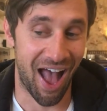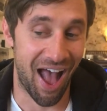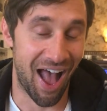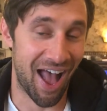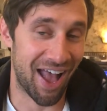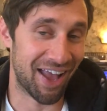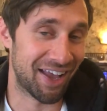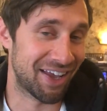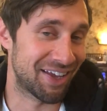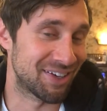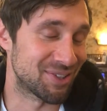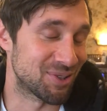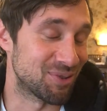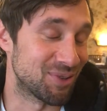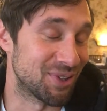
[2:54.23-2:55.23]
I
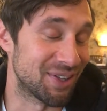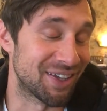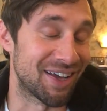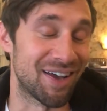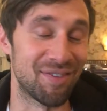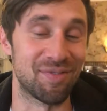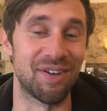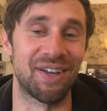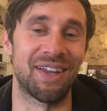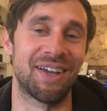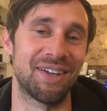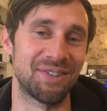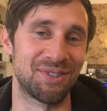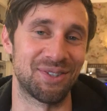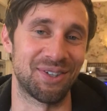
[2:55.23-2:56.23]
don't really have that
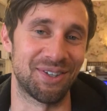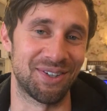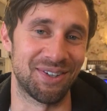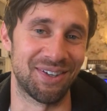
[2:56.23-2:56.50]
answer.